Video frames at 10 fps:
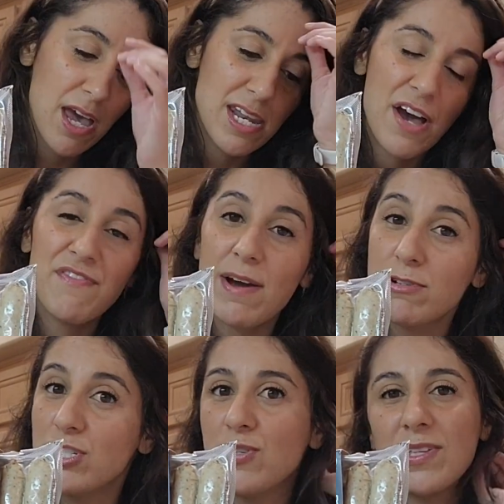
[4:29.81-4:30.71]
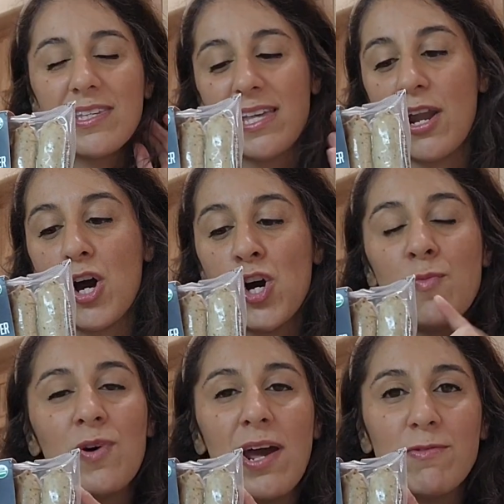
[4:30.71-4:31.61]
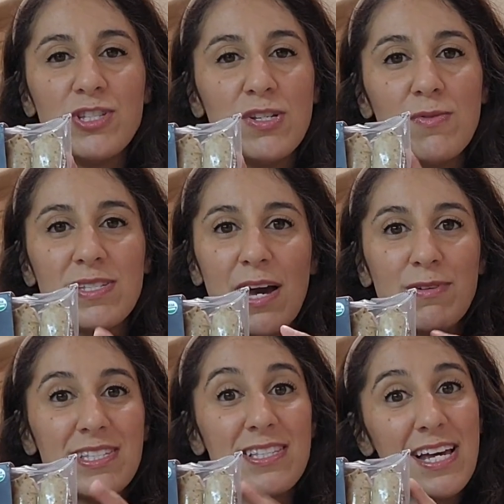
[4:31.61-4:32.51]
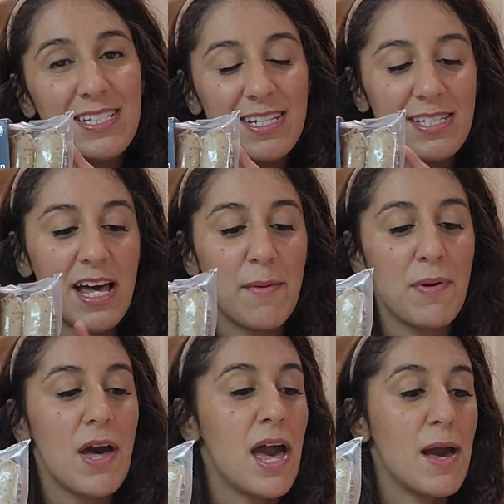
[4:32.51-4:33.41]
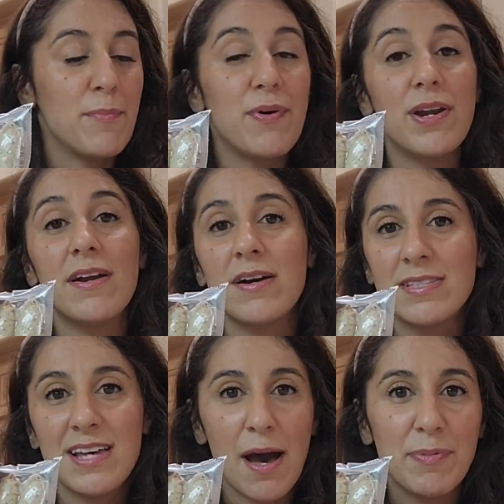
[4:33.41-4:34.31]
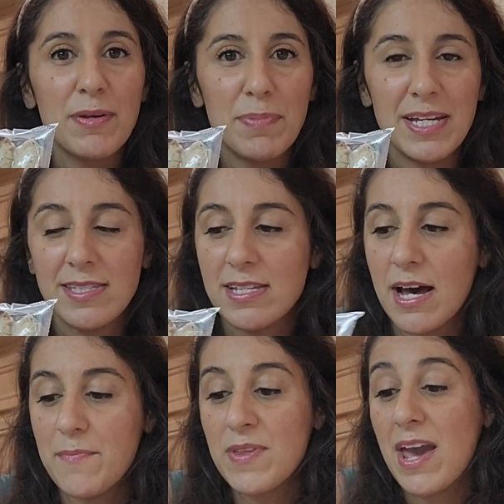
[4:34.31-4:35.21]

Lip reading: Now, if I was doing this at home, what I would do is I would slice these up and put it on top of the pizza.